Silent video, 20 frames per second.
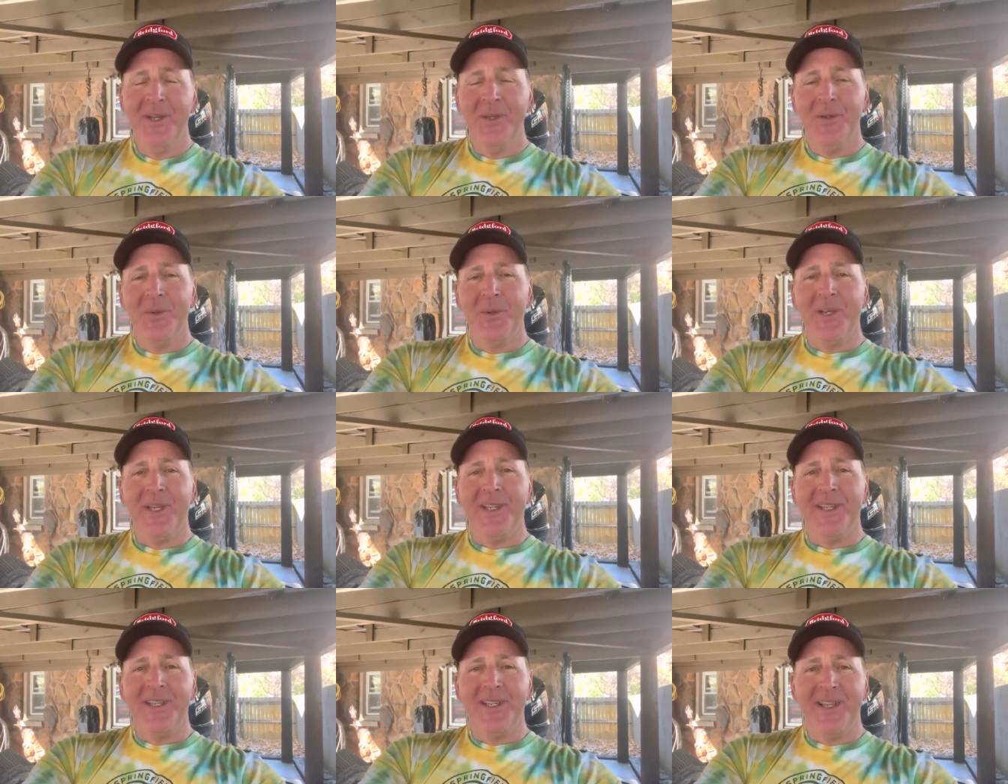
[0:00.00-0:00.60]

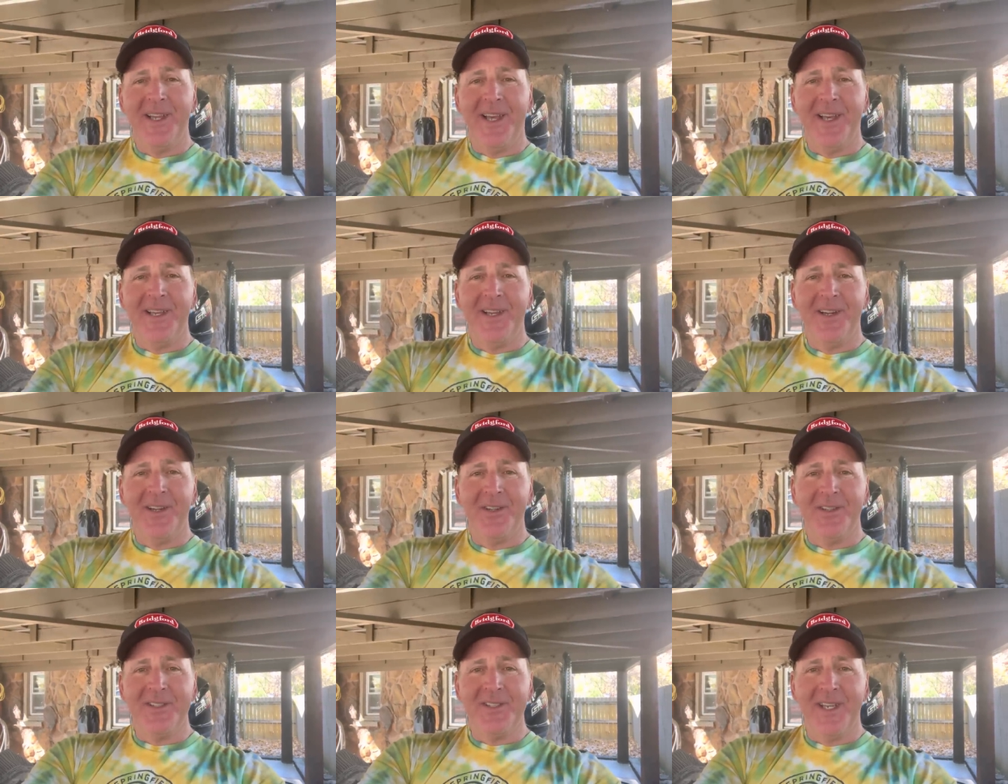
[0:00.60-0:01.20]
we'll get into that
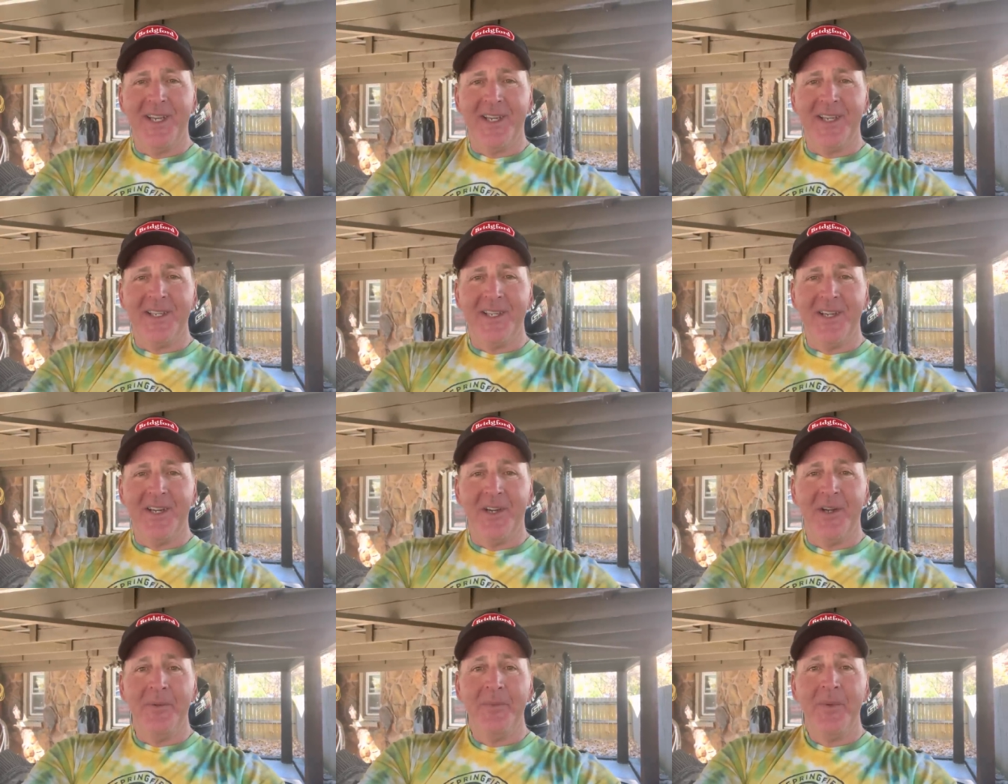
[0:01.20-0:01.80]
here in a second
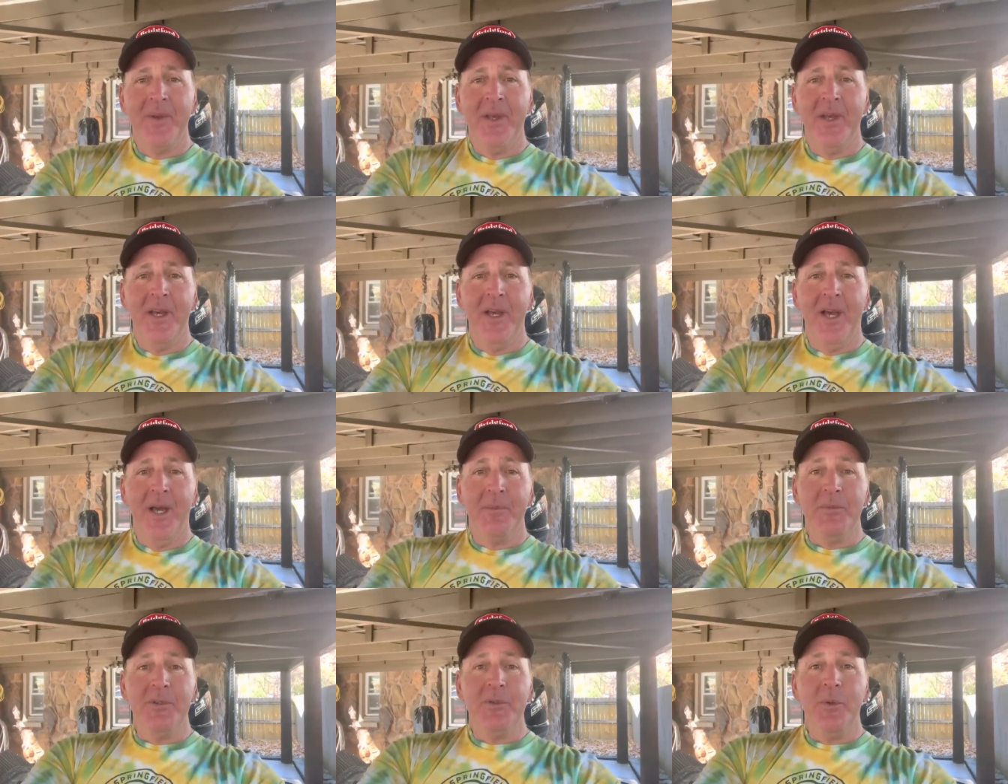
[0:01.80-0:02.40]
here.
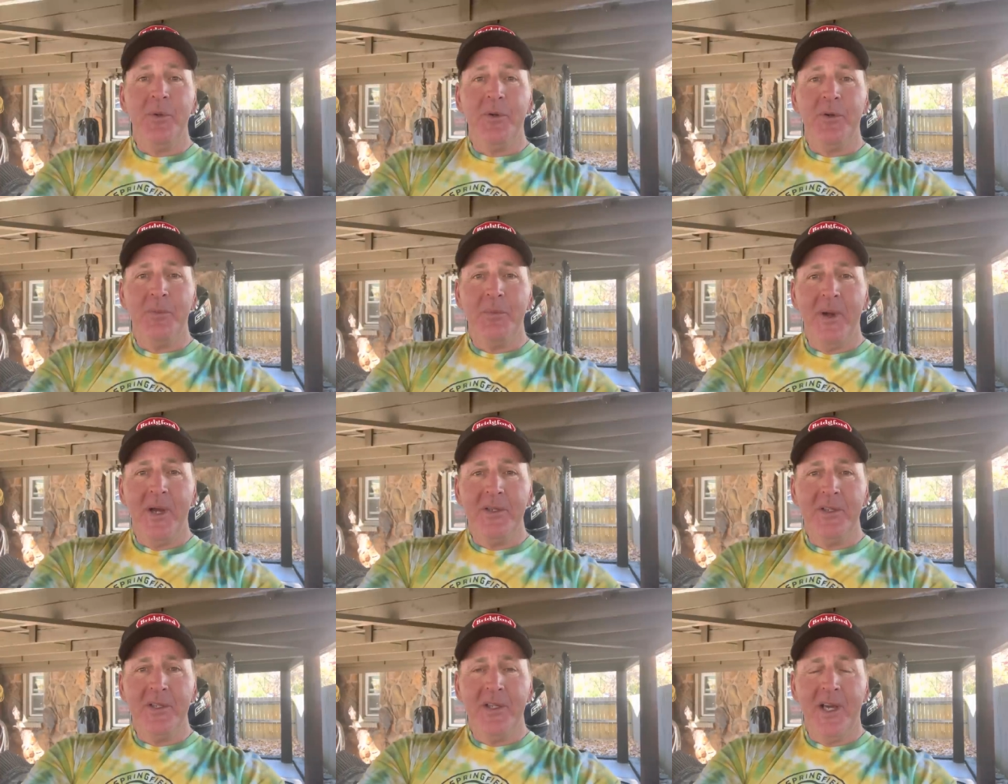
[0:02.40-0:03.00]
Just want to
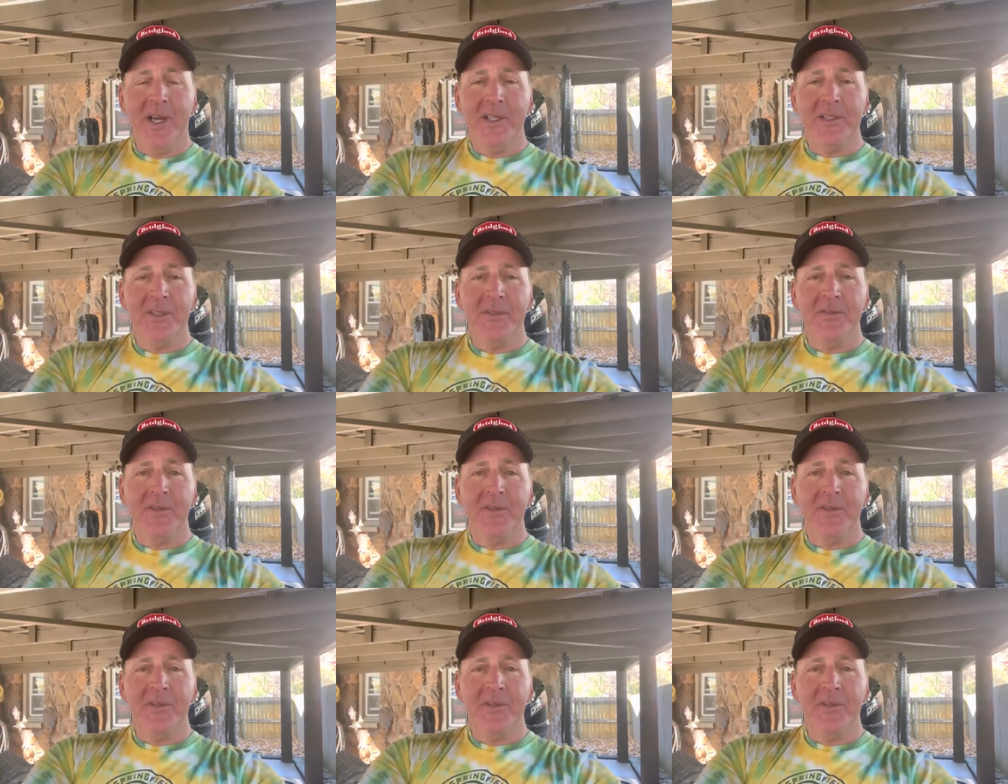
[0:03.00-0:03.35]
remind you guys,